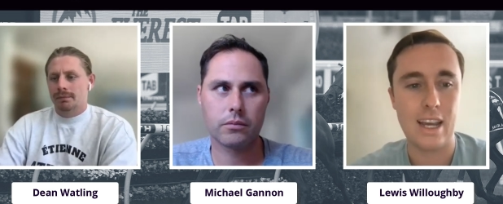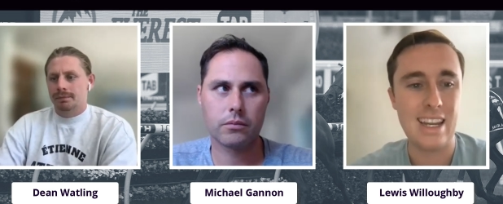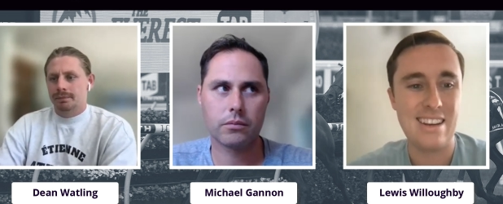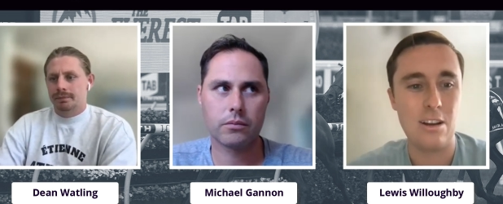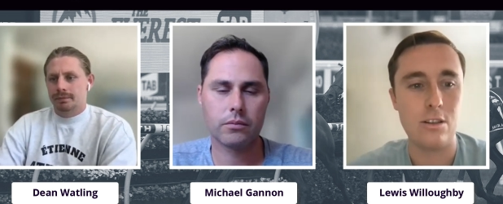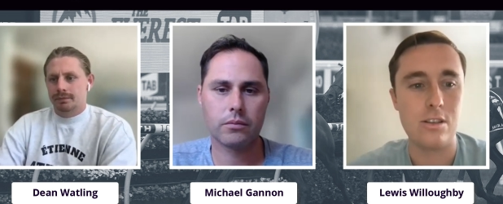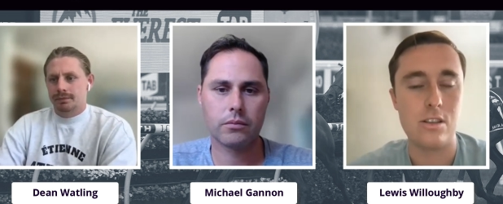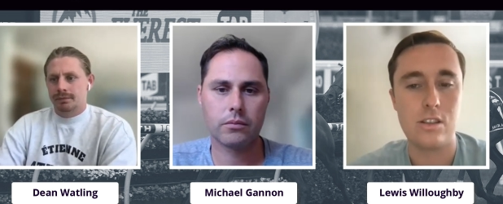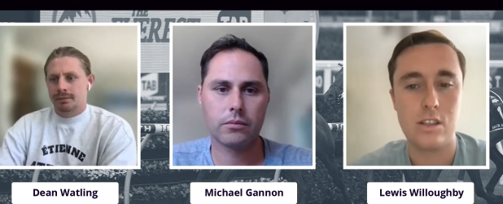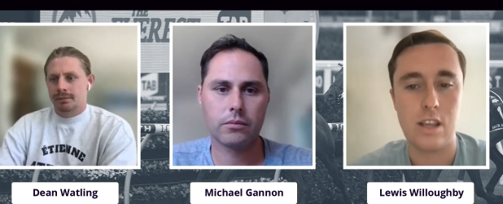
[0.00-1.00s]
Speaker 1: eight
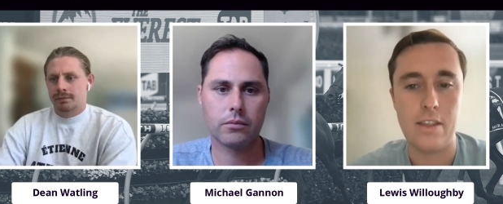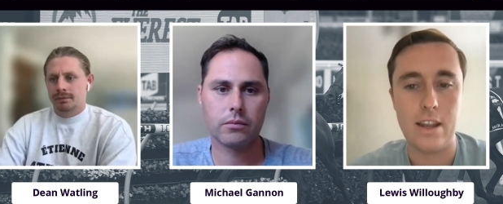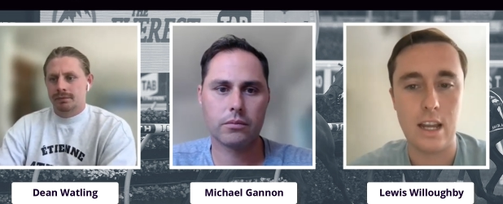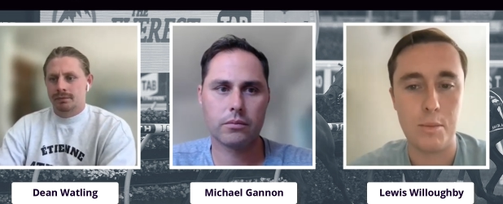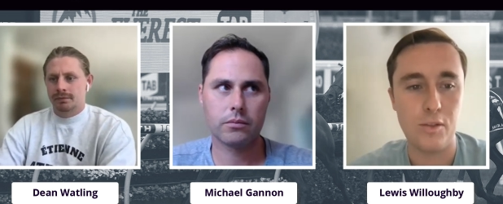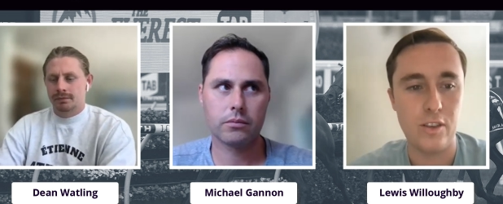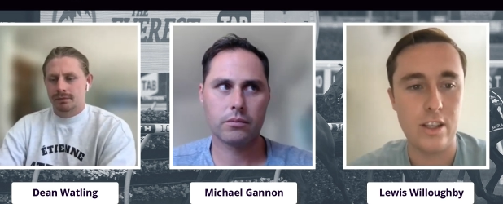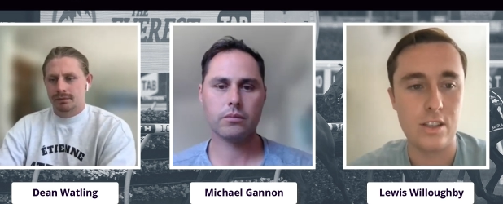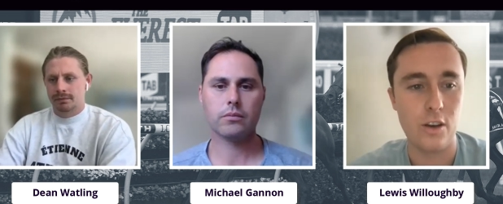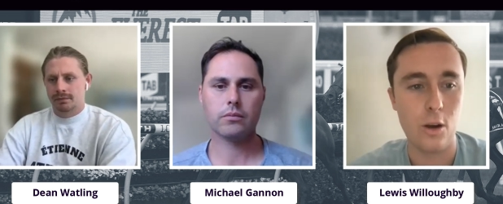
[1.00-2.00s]
dollars, and then double
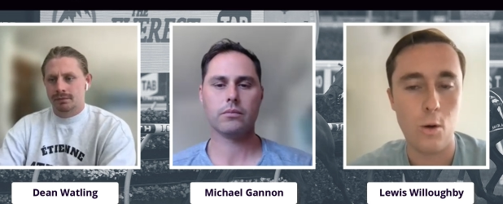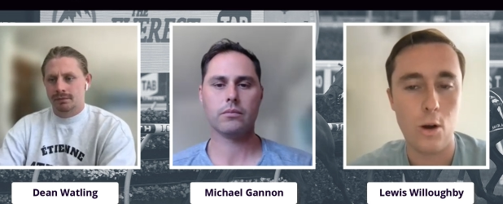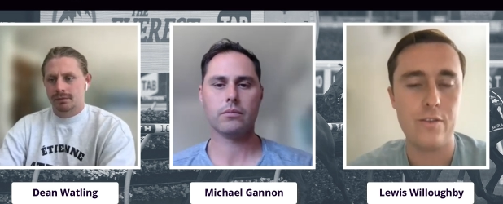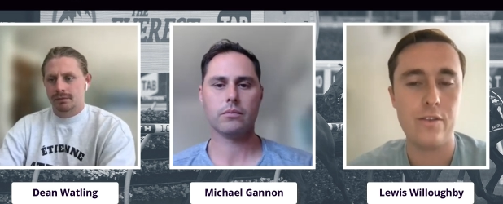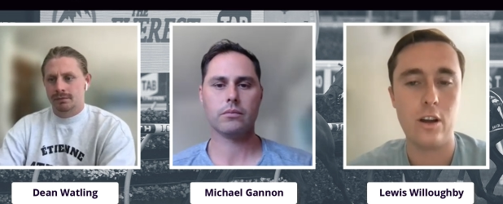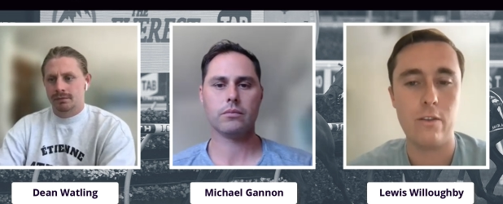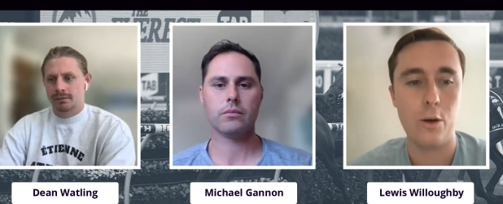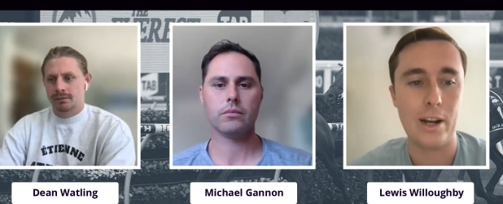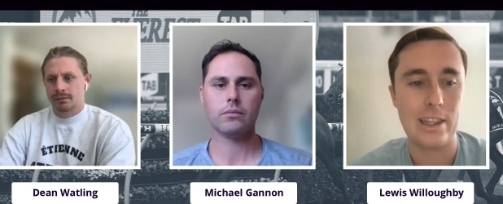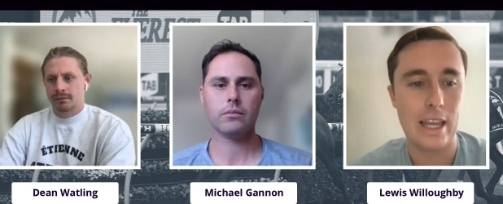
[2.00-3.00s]
figures for Hawaii five
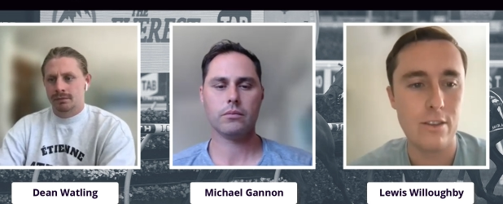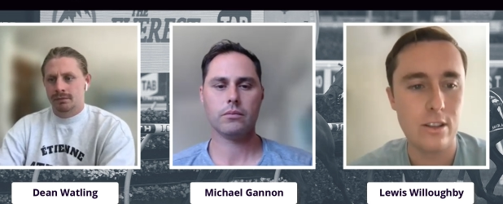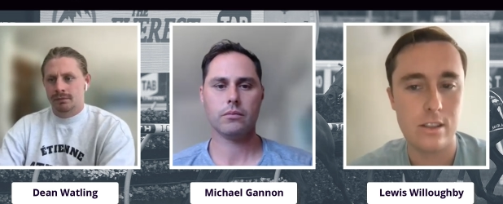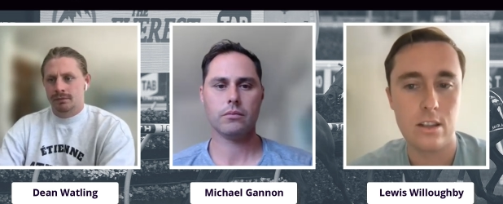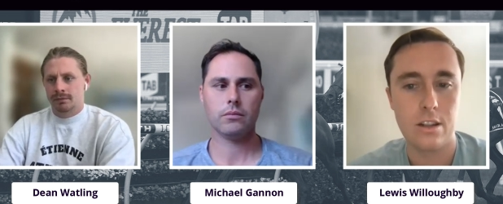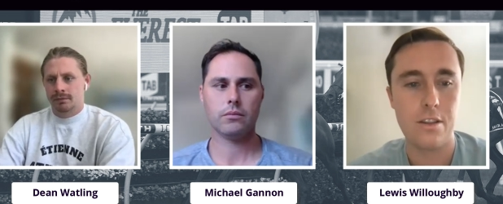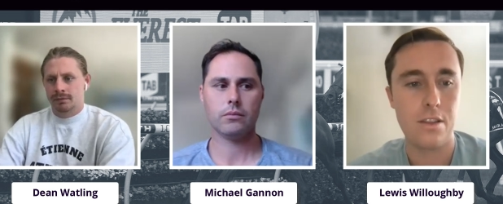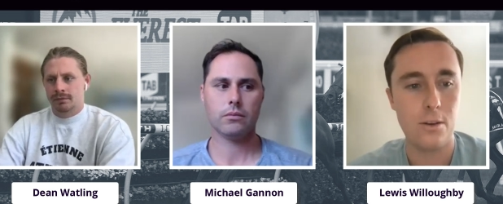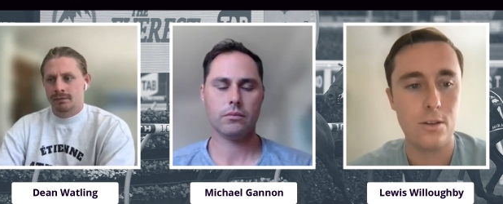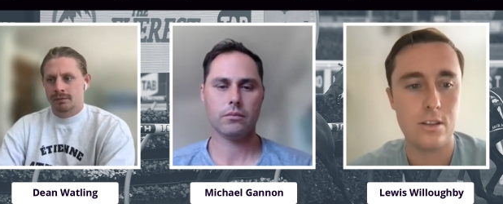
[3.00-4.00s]
zero oh and eleven. Cylinder
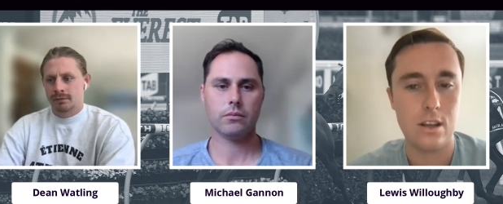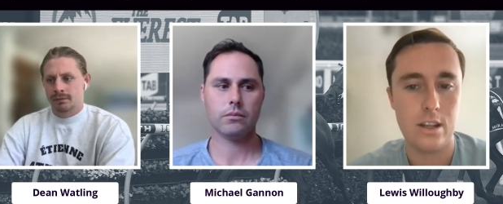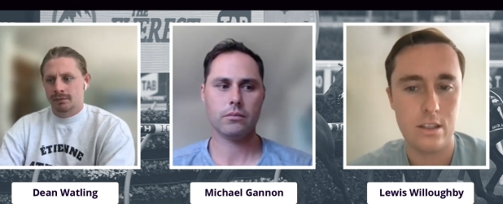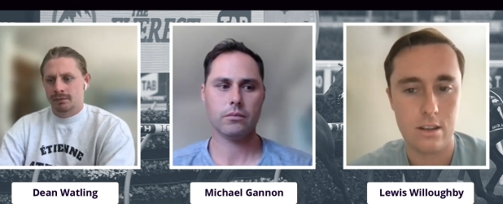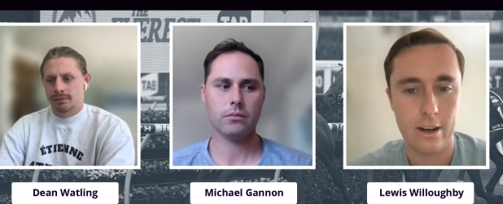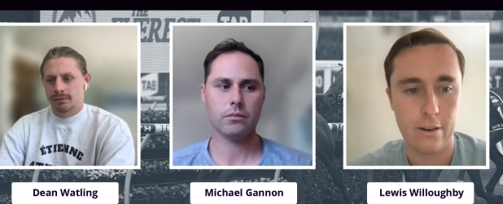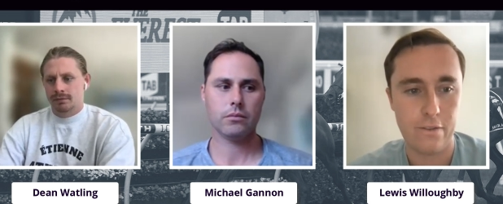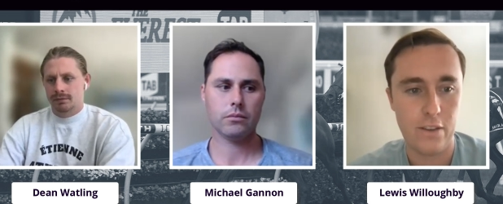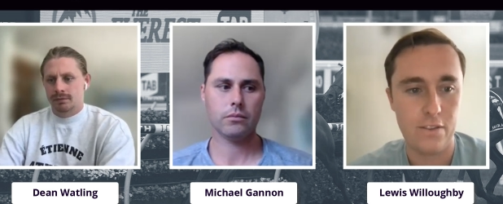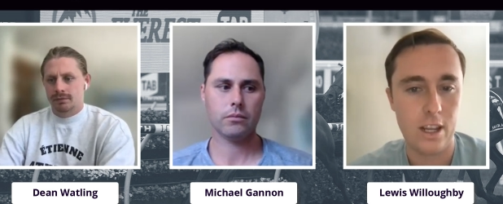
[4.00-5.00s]
thirteen in secret
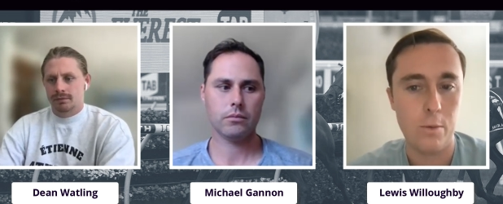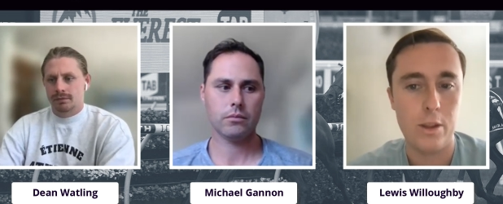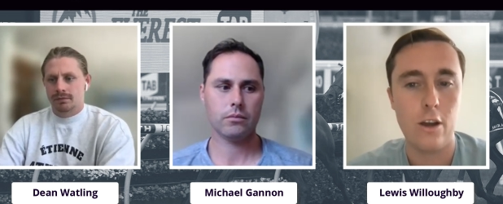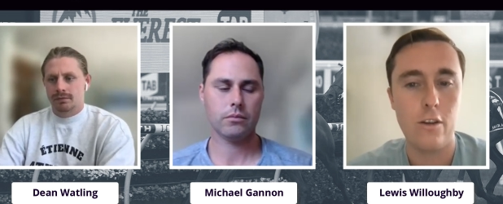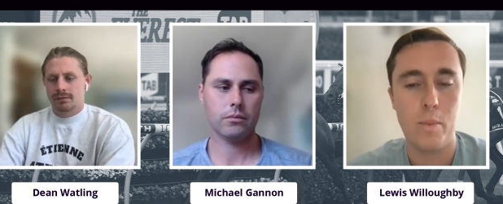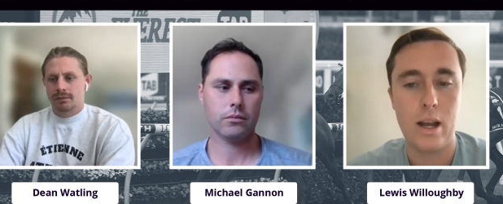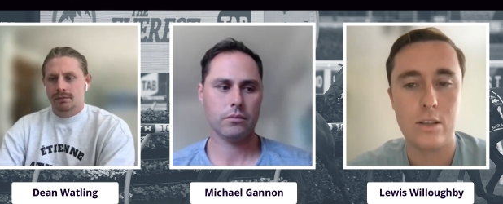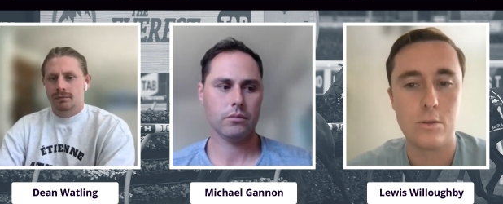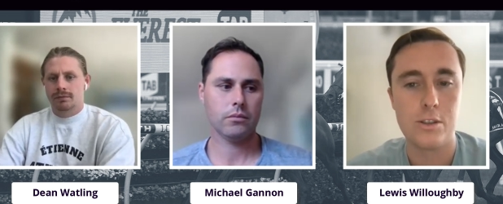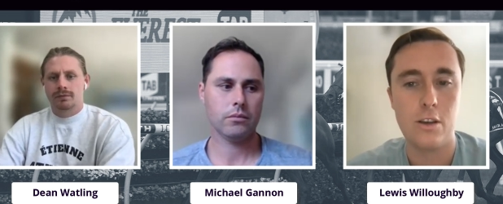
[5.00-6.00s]
fifteen with
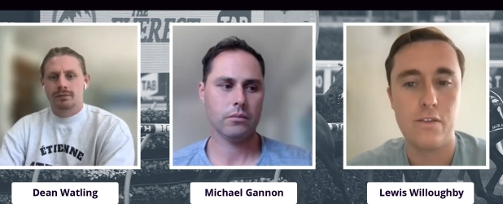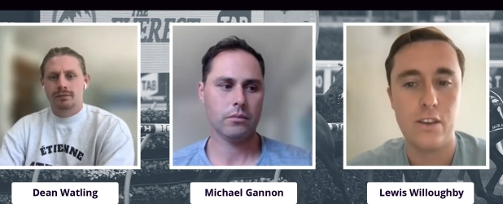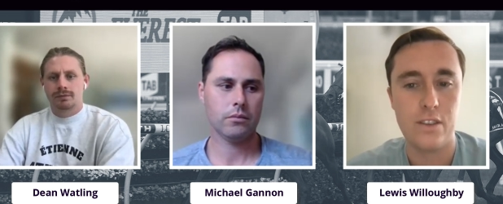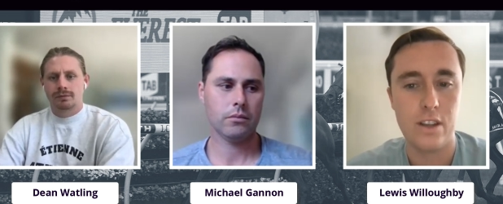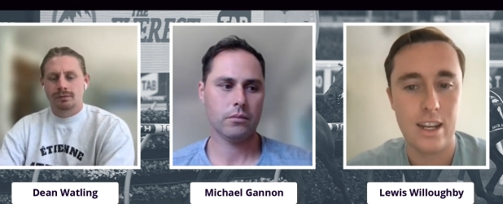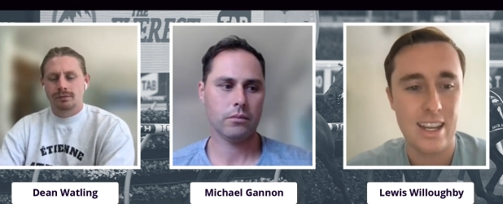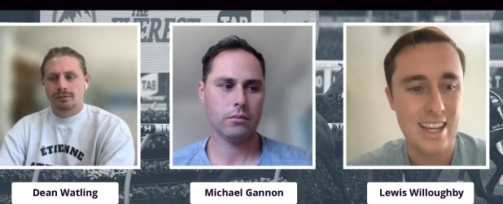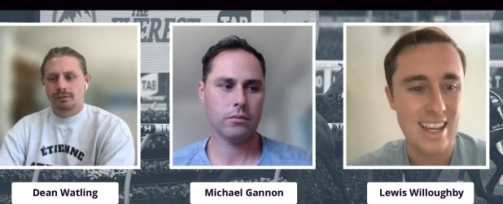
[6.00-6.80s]
Overpass also fifteen.